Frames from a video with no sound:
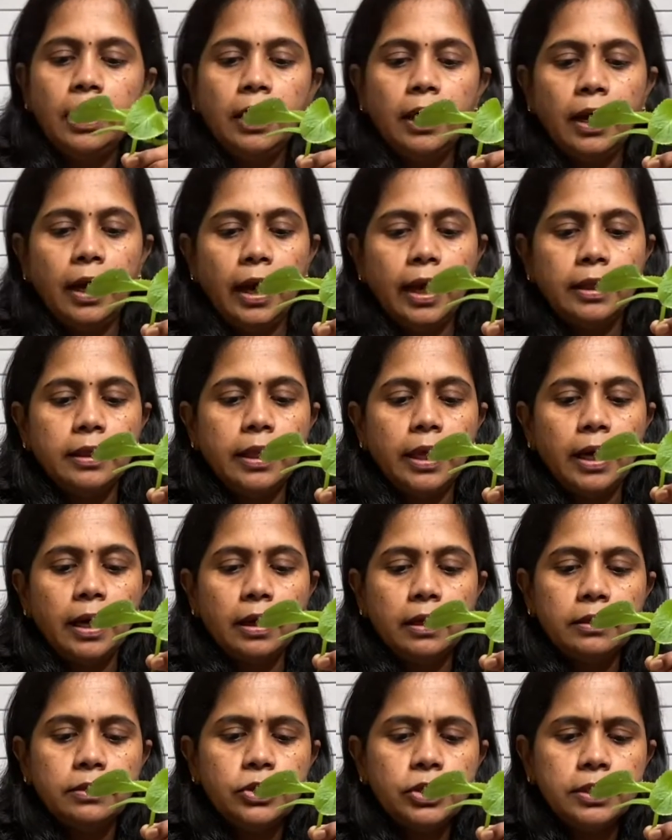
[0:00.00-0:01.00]
And
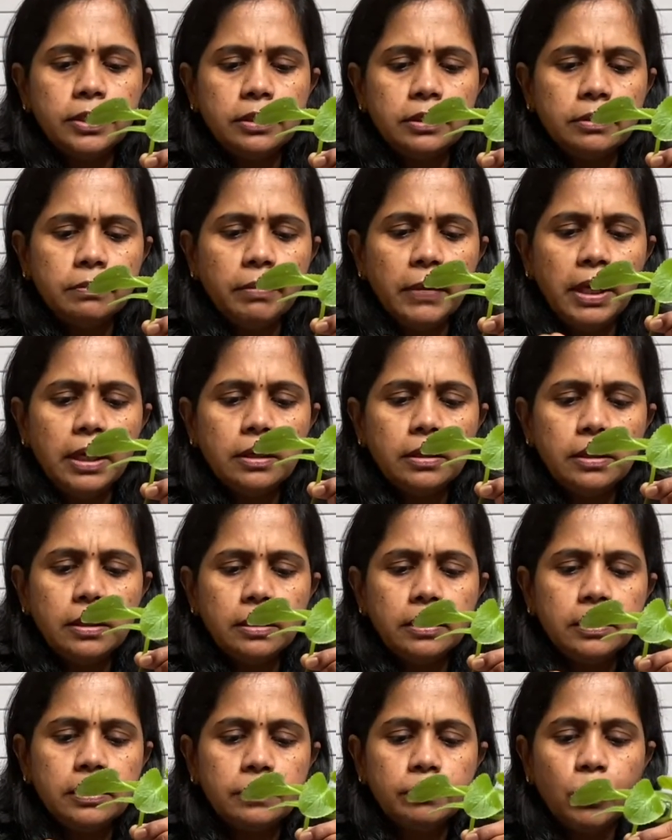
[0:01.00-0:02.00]
then just make a
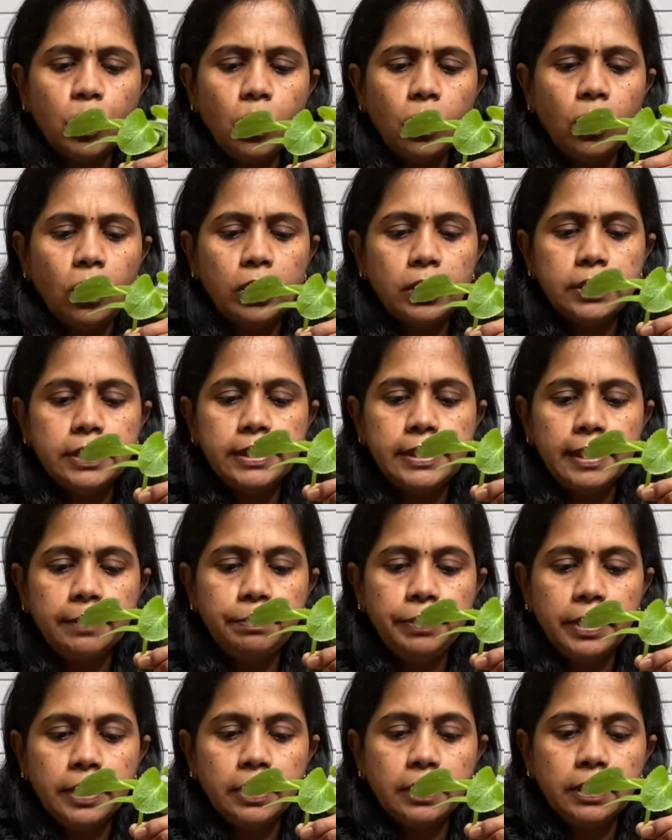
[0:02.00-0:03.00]
small dip
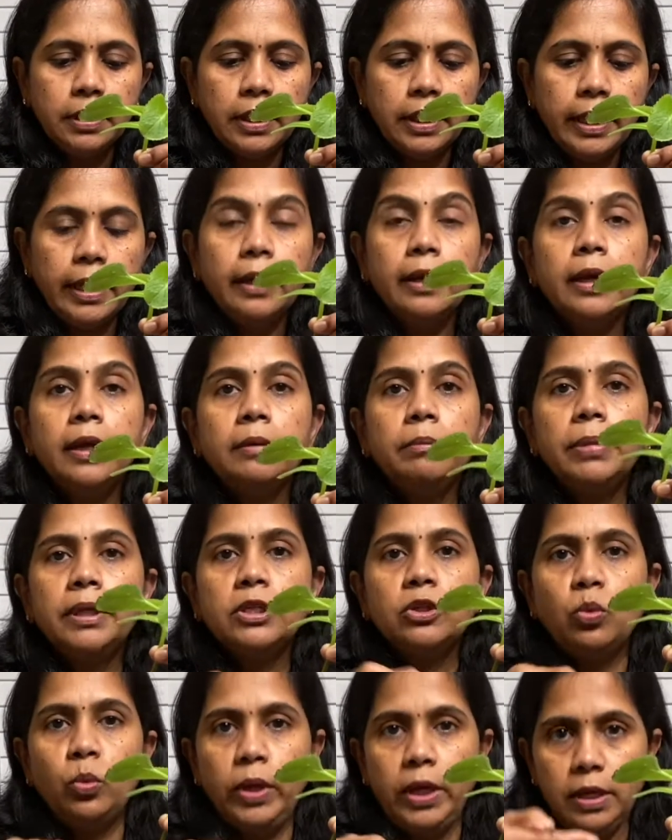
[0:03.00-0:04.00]
in
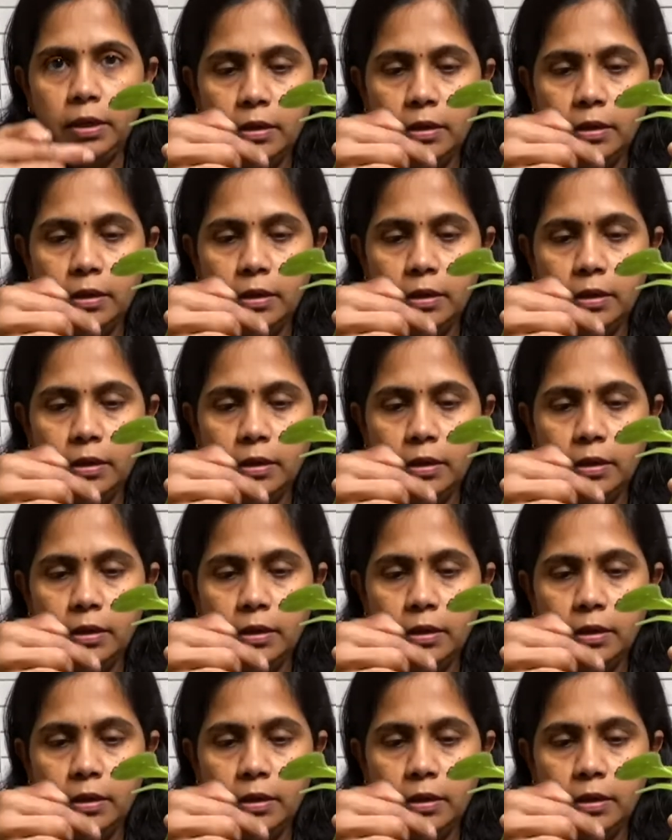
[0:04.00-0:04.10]
between.